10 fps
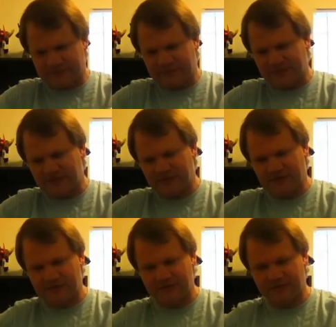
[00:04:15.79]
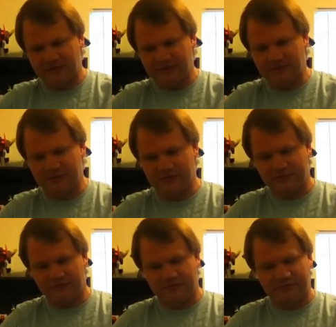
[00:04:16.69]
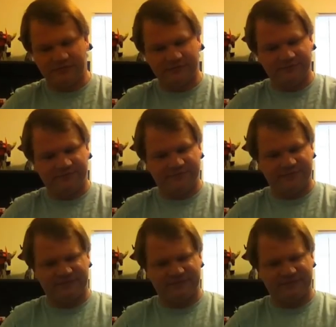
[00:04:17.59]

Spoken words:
(no one is talking)